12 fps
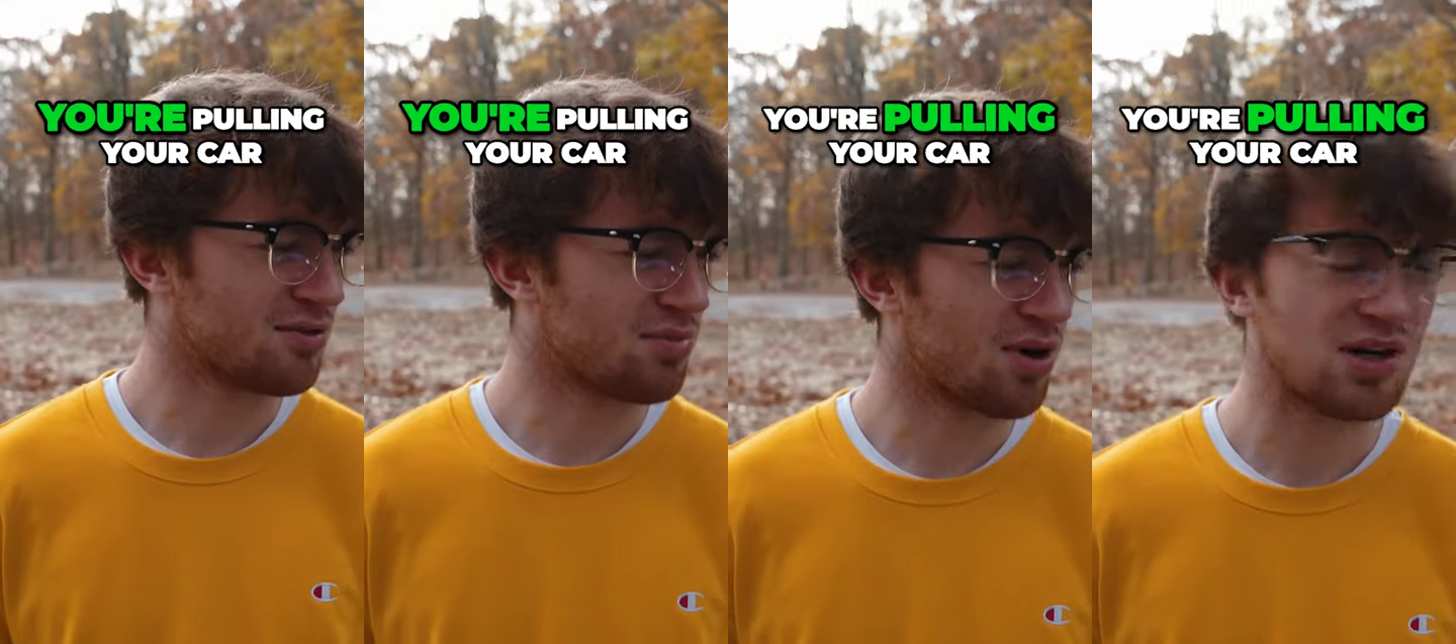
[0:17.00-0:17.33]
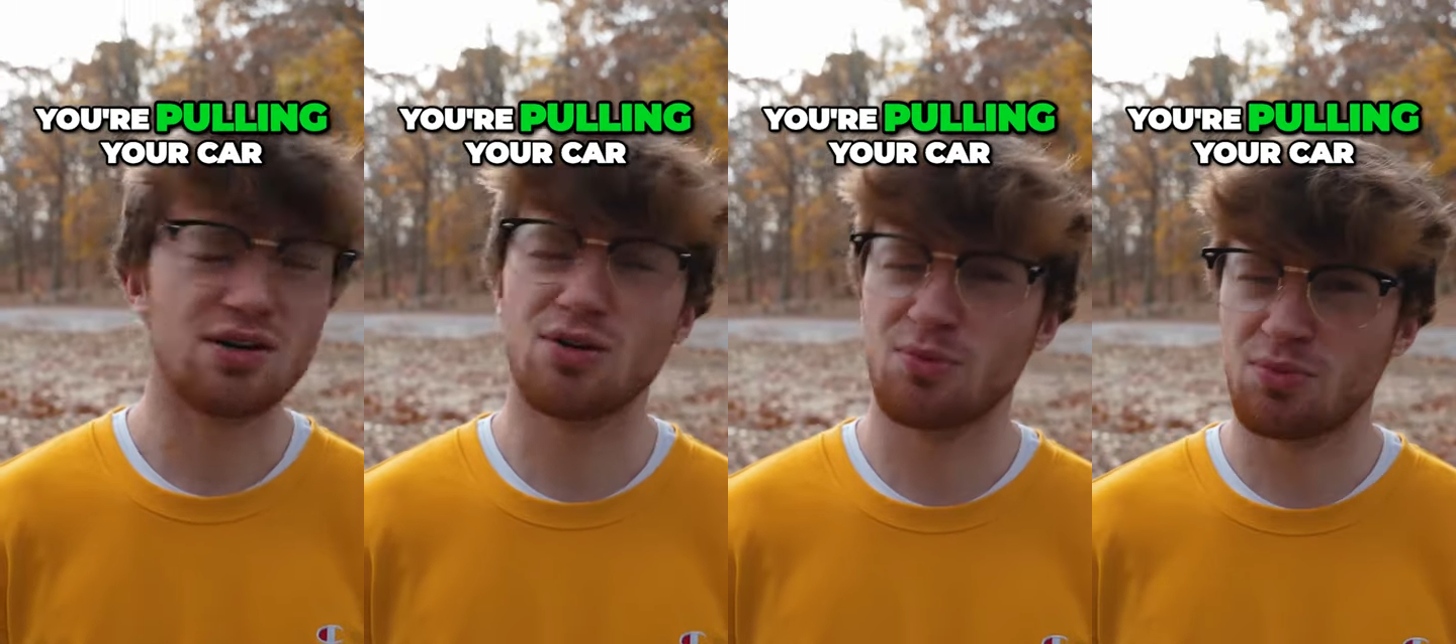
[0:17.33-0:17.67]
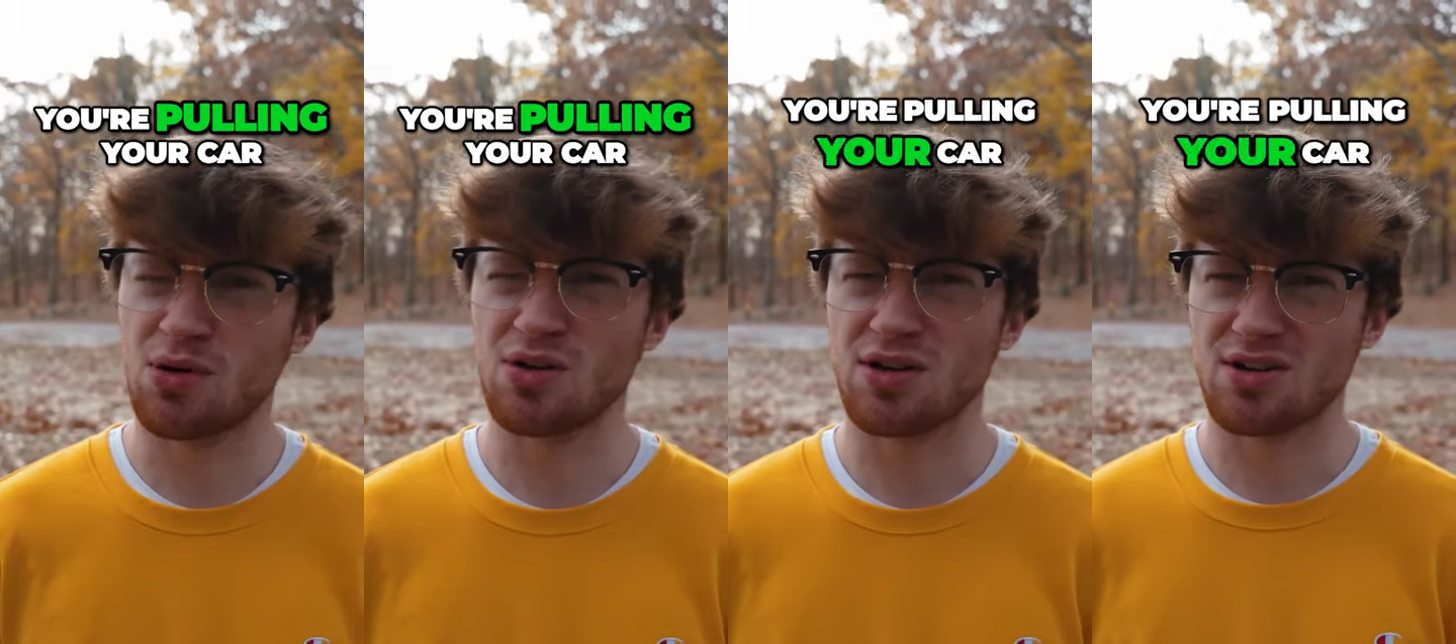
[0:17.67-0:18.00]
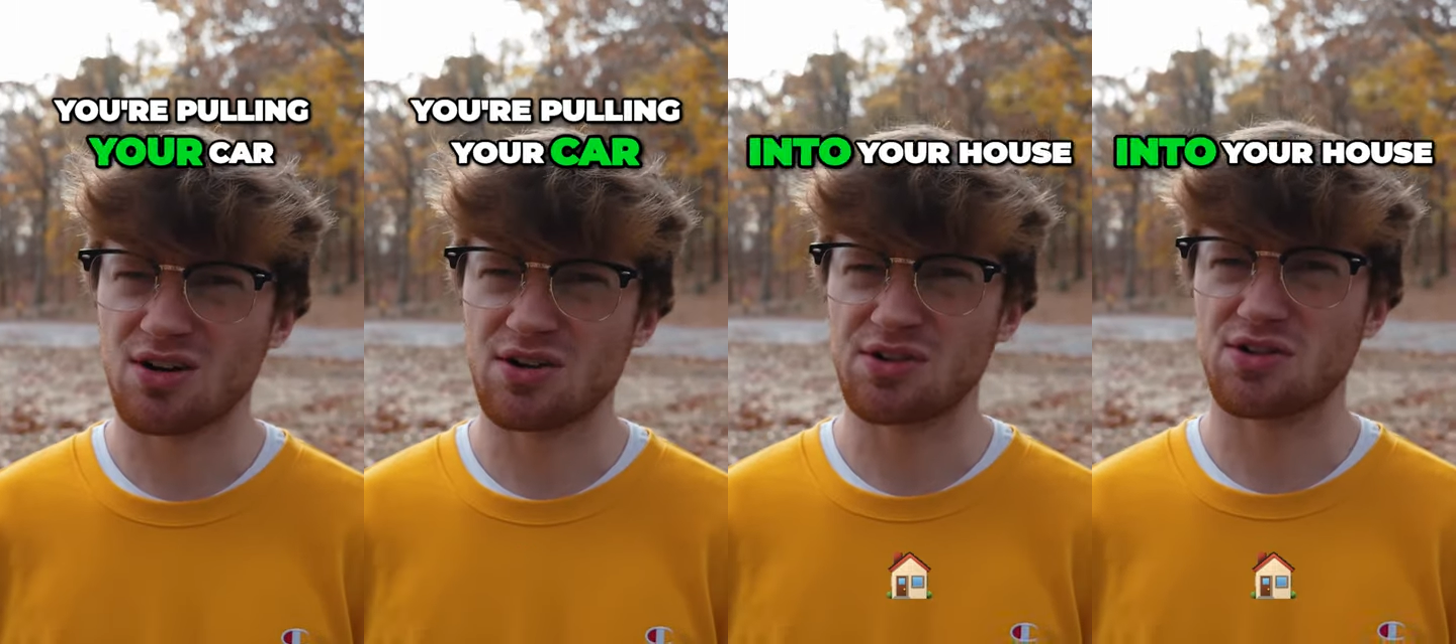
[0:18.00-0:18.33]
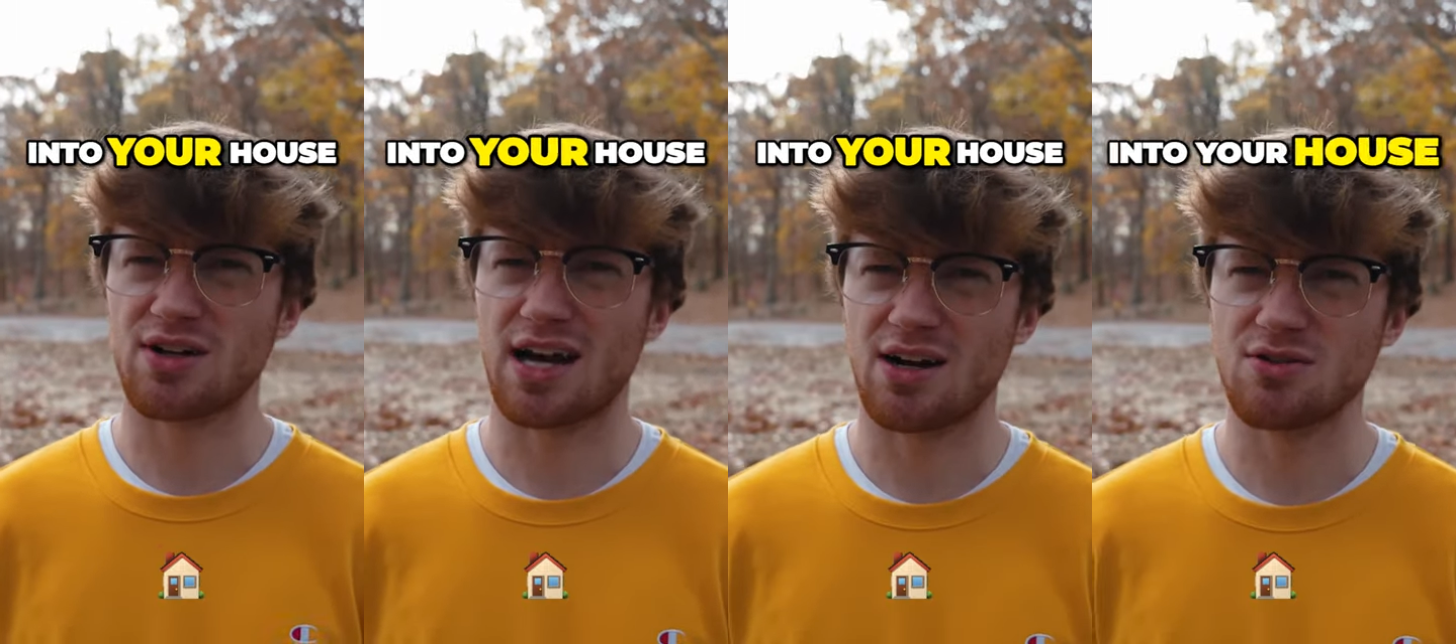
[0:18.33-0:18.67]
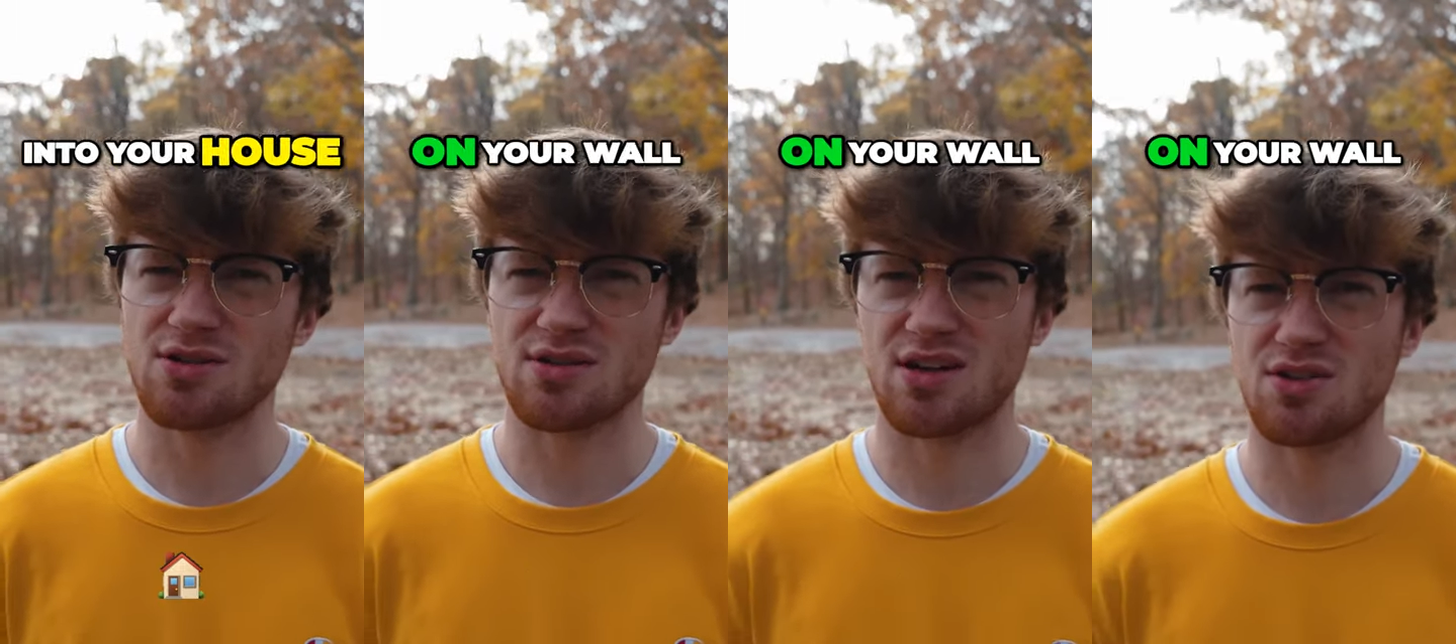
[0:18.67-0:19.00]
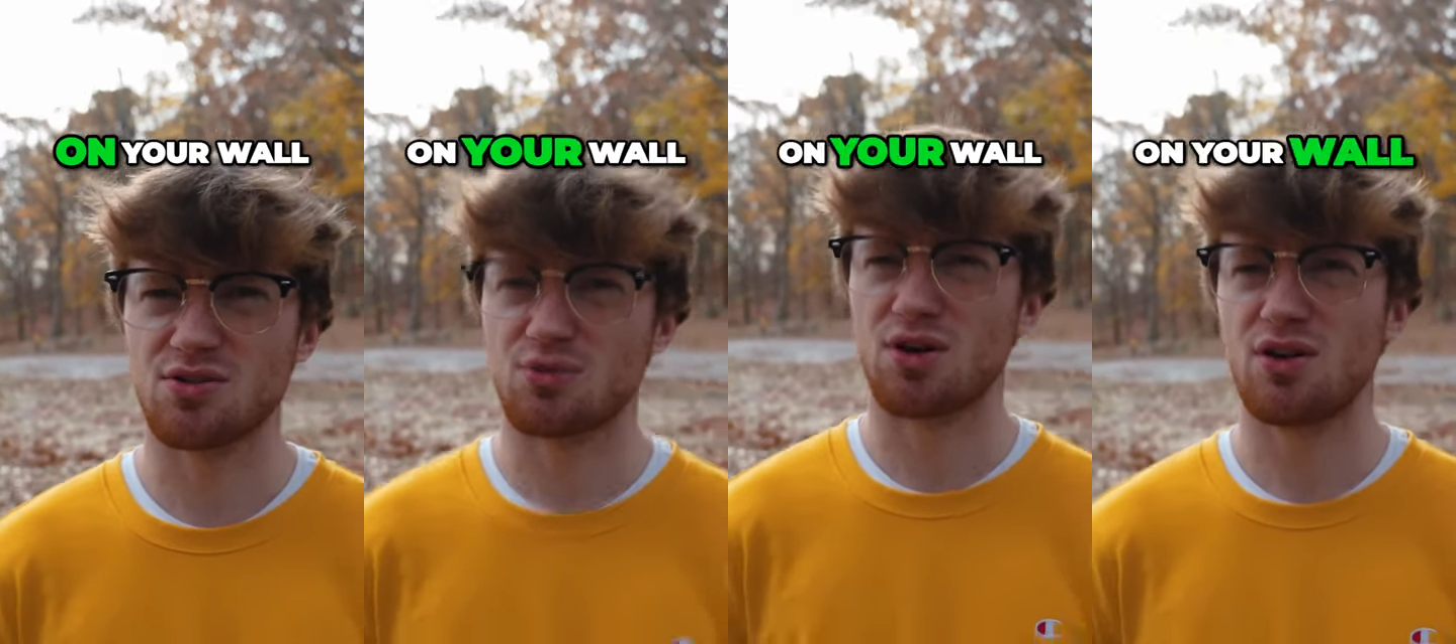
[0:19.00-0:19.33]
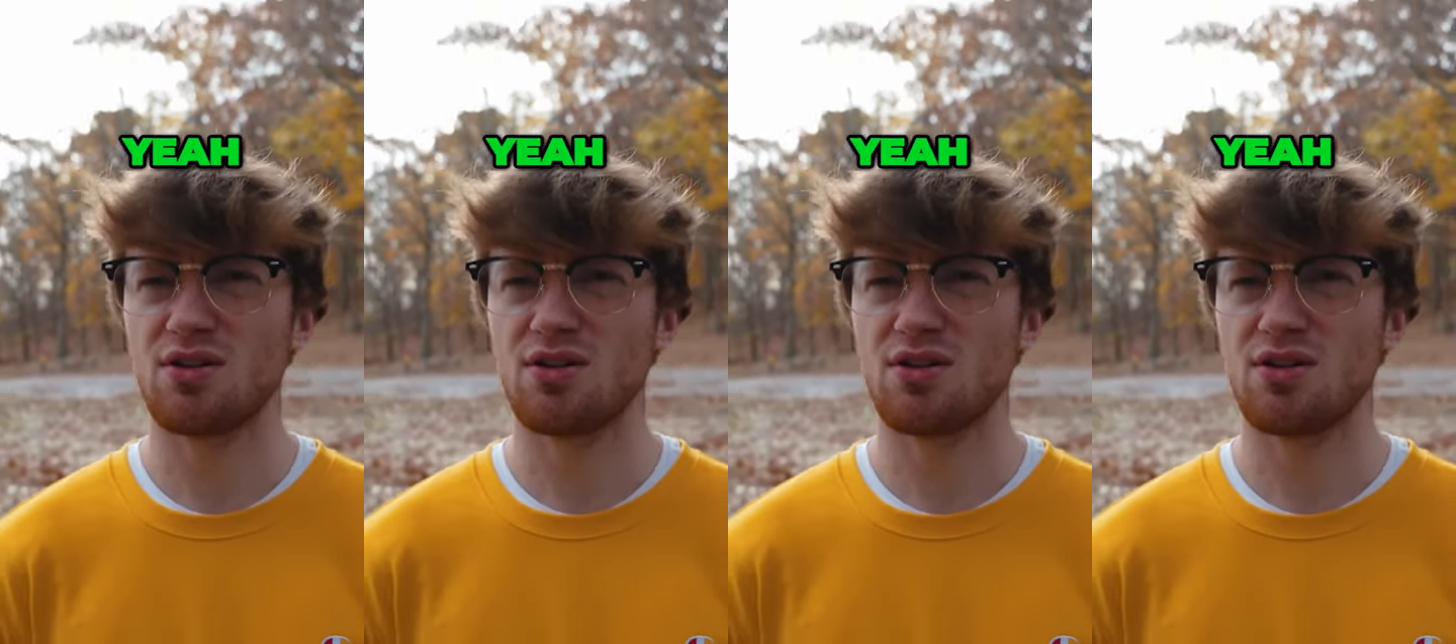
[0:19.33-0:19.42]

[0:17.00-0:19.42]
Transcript: You're pulling your car into your house on your wall.